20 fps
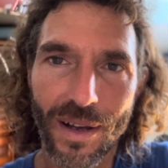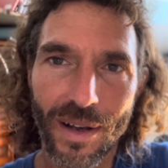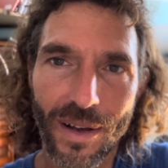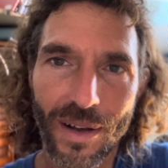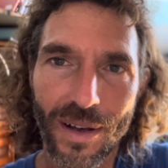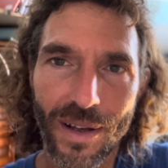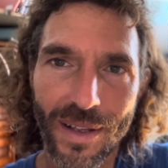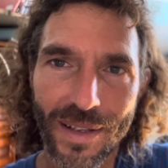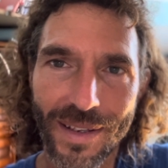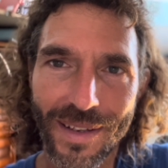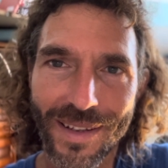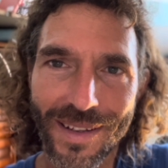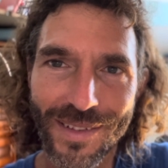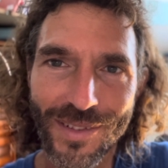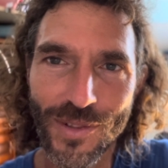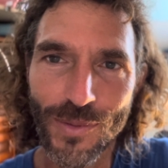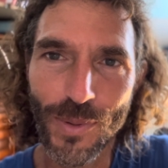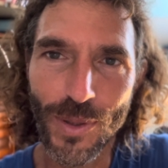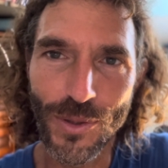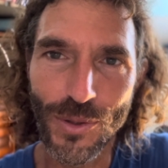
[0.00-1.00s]
on
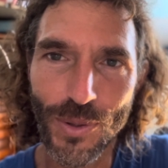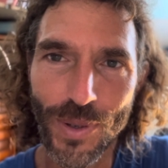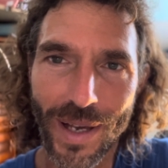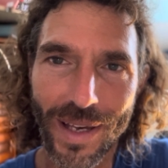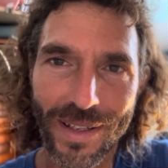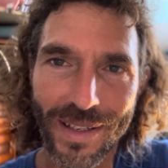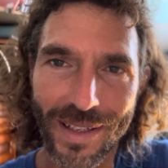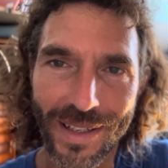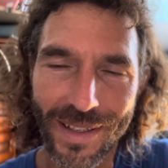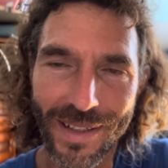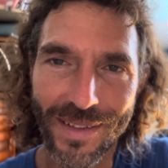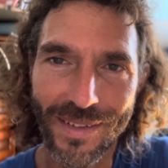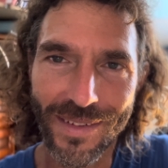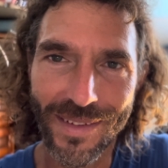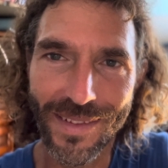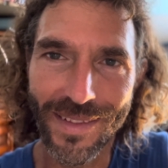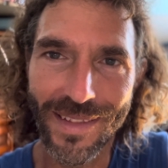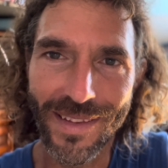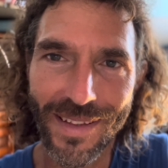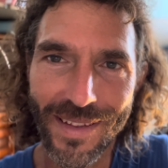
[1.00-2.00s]
spirituality,
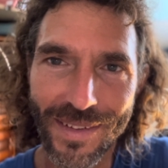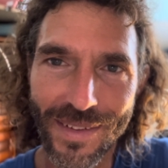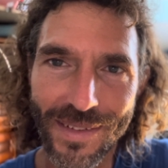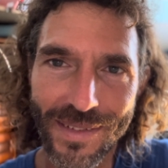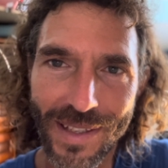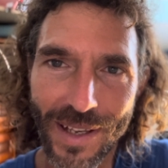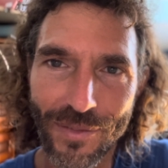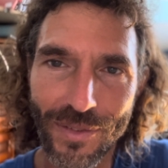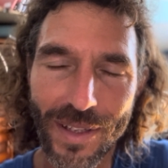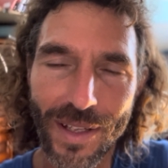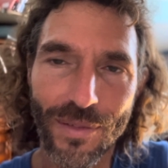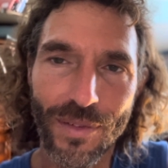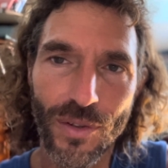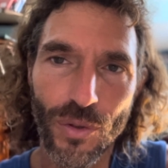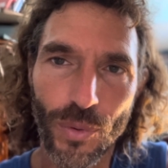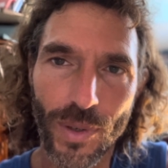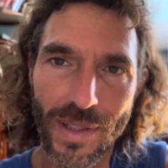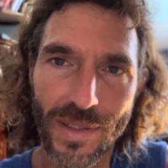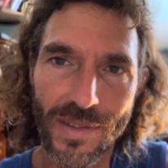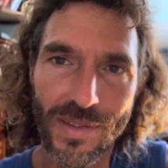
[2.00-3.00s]
definitely of the
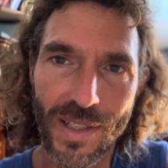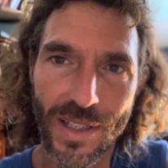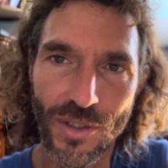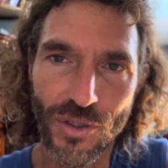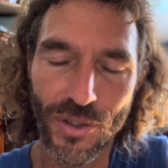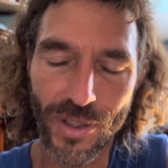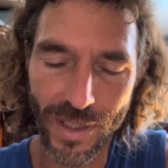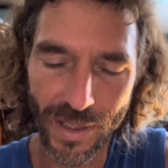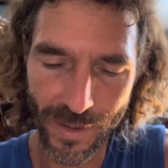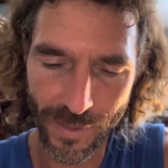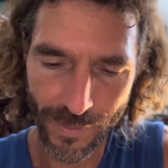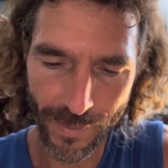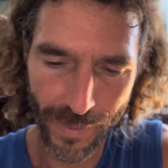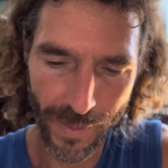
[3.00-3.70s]
20th century.